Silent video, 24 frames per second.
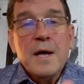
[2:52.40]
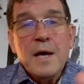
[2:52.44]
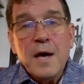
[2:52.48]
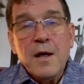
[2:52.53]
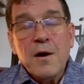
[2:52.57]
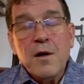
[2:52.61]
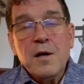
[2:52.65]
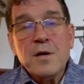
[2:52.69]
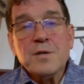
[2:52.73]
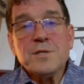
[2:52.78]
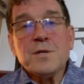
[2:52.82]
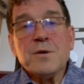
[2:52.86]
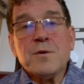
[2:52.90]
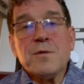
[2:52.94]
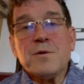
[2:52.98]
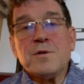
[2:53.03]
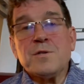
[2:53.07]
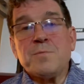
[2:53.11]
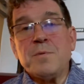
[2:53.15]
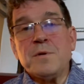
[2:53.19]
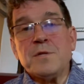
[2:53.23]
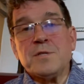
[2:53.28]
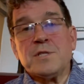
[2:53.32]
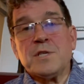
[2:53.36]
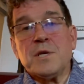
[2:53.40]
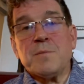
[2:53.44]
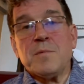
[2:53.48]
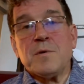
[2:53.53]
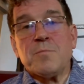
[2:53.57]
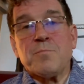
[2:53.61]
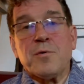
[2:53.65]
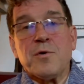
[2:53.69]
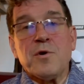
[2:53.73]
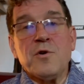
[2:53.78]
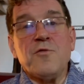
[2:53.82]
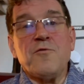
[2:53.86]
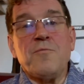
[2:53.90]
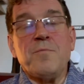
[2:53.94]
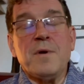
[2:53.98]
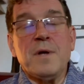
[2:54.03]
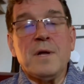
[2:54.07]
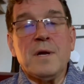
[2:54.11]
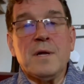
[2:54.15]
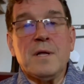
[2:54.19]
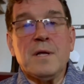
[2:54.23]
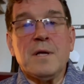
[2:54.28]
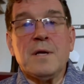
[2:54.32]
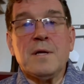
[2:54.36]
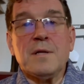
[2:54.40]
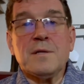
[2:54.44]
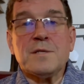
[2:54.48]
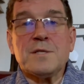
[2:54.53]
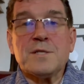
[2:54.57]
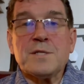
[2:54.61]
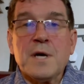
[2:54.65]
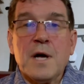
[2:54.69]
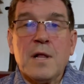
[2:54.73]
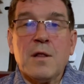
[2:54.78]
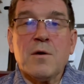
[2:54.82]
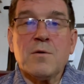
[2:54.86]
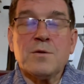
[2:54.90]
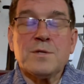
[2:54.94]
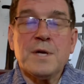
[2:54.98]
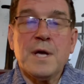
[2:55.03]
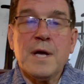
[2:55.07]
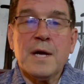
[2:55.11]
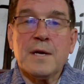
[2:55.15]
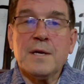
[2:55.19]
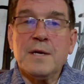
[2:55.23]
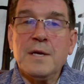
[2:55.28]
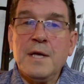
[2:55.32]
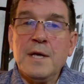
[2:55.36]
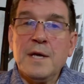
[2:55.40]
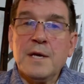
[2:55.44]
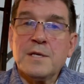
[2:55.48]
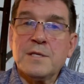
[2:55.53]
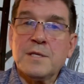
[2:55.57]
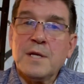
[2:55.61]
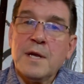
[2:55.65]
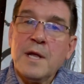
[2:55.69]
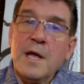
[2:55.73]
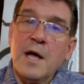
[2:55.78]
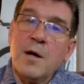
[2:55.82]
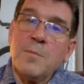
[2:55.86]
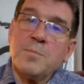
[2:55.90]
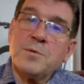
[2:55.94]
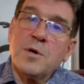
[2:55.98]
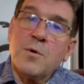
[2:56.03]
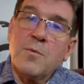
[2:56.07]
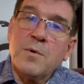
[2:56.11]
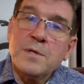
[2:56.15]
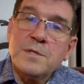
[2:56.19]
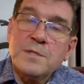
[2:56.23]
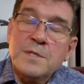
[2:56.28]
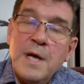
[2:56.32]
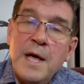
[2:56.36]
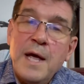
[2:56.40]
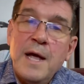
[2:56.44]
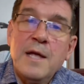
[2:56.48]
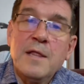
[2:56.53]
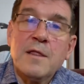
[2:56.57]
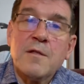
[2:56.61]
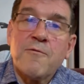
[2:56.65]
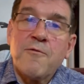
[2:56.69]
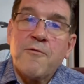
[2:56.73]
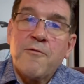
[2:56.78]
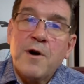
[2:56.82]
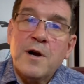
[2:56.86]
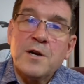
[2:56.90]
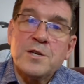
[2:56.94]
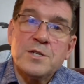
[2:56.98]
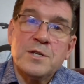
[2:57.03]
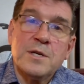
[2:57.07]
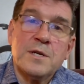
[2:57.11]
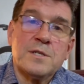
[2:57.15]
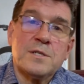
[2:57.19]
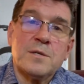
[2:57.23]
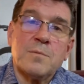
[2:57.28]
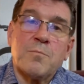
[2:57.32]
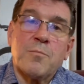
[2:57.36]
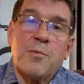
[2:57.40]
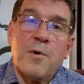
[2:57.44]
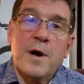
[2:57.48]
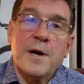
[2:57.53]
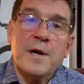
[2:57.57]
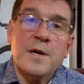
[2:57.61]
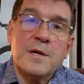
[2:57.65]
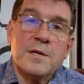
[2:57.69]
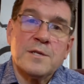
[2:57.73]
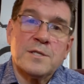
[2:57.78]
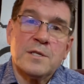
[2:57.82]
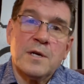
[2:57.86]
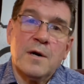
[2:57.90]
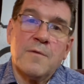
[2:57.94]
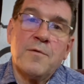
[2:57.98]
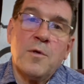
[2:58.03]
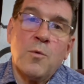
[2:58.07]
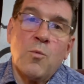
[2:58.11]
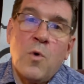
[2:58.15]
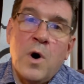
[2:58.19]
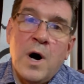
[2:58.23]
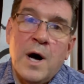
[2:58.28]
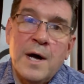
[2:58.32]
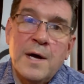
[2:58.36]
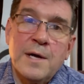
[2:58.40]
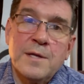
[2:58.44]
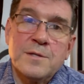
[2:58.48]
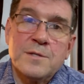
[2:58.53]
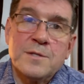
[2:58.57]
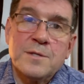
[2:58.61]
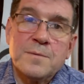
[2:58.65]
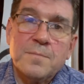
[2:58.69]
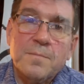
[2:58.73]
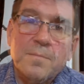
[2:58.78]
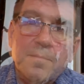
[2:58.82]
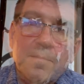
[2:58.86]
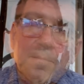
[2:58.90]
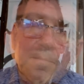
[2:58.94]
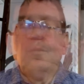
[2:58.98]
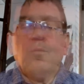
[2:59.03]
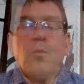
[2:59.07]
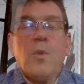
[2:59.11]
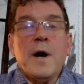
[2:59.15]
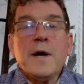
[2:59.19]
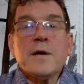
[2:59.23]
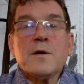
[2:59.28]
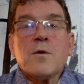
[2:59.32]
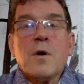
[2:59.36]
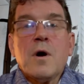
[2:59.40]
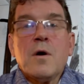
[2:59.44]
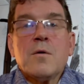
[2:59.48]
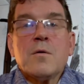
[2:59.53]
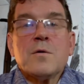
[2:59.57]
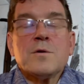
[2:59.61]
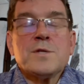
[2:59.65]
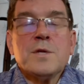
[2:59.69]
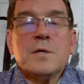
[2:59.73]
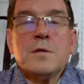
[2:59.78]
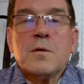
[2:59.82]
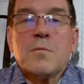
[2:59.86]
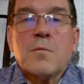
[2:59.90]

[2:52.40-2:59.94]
and also there's been some improvement in cellar techniques that help to retain the freshness and brightness of the wines. The wine growers in